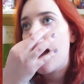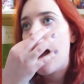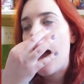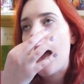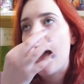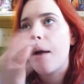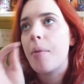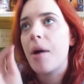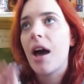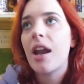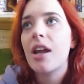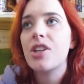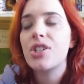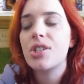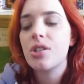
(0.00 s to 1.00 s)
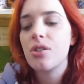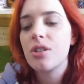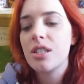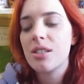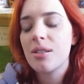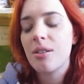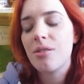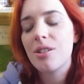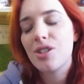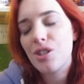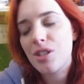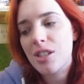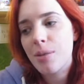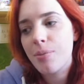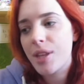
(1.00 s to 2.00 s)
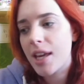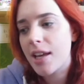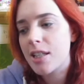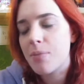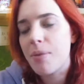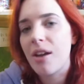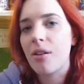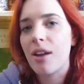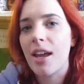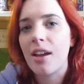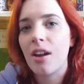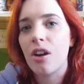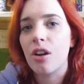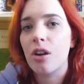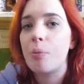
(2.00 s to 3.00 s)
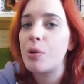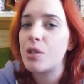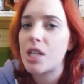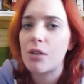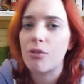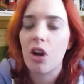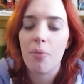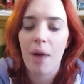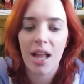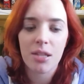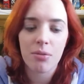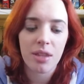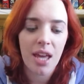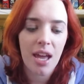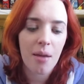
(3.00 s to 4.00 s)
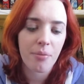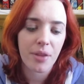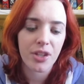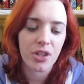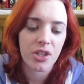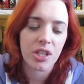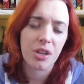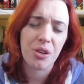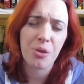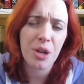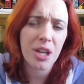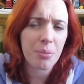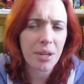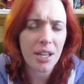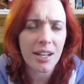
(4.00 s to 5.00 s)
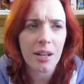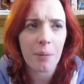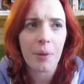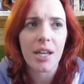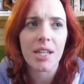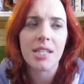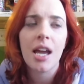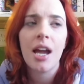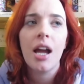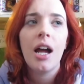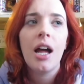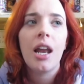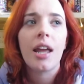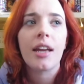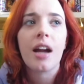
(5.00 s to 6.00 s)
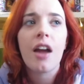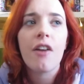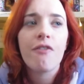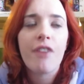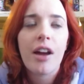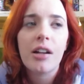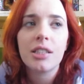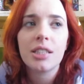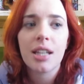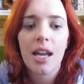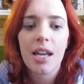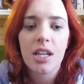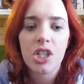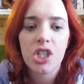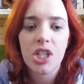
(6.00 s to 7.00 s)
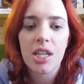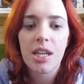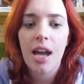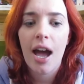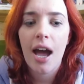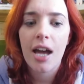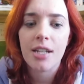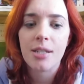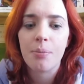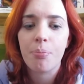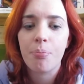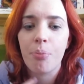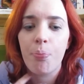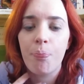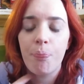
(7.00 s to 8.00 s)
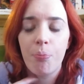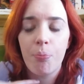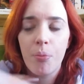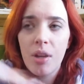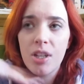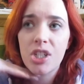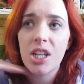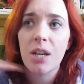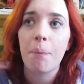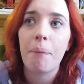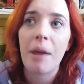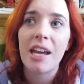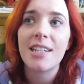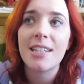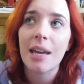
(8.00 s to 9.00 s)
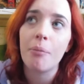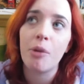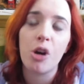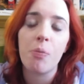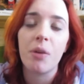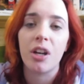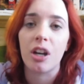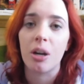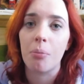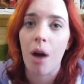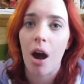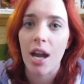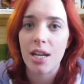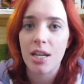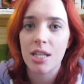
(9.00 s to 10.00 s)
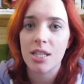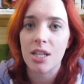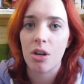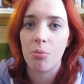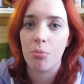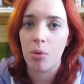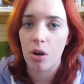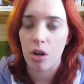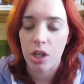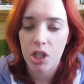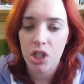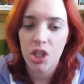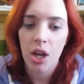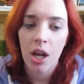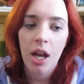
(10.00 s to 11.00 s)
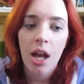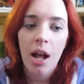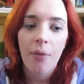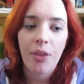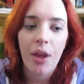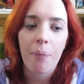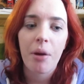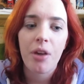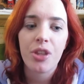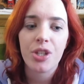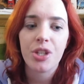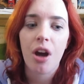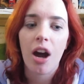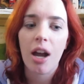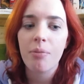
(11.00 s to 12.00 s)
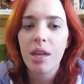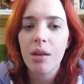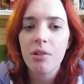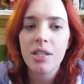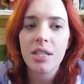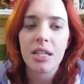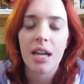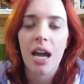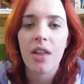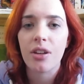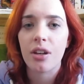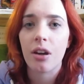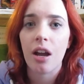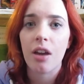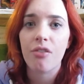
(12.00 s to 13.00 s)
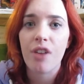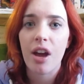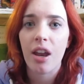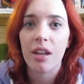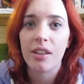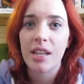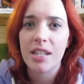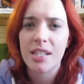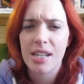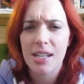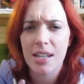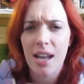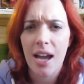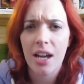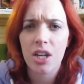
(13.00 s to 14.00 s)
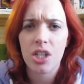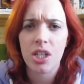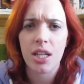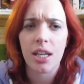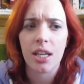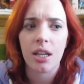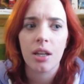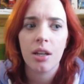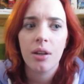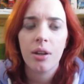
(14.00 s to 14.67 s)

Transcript: Um, and I just, there's just some things about like her budding romance with him that just annoyed me a little bit. Like I felt like she had she had bigged him up in her mind so much that by the time they were together, I felt like they didn't actually